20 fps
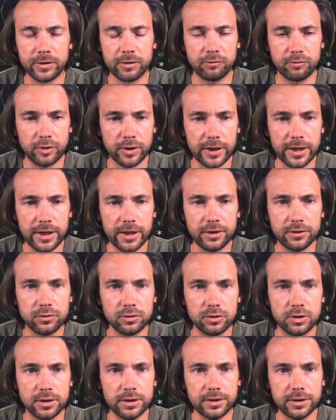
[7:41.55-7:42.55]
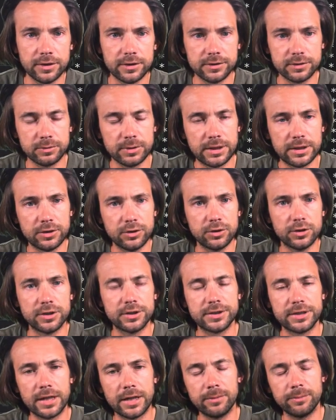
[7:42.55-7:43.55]
for Android is we can do the
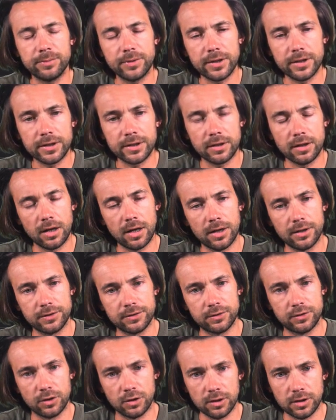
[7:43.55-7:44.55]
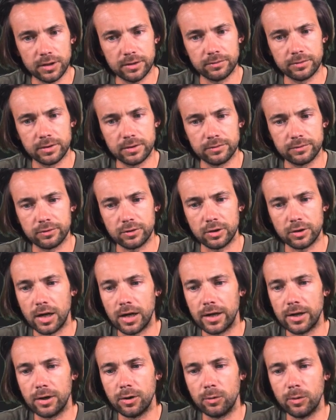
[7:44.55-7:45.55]
same thing as deliver for
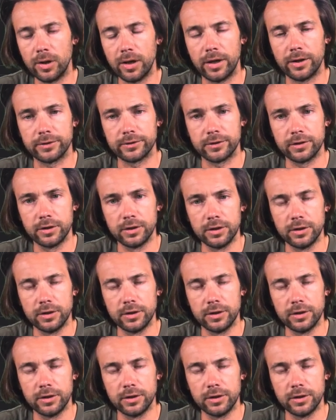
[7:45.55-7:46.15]
iOS.